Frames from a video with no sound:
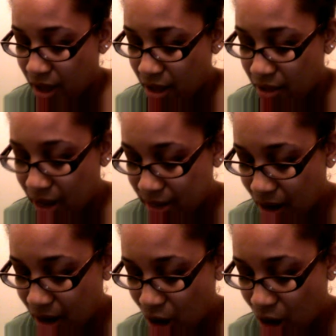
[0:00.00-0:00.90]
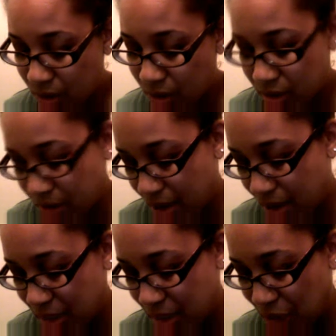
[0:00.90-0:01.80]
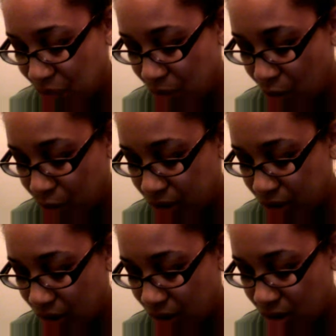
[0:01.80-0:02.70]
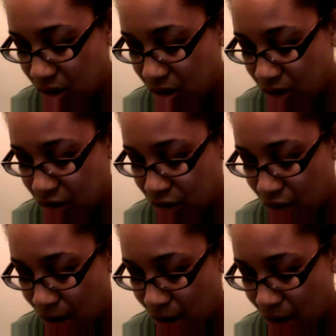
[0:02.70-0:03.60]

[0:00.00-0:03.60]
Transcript: The next thing I got was a mascara from Ulta. It's um,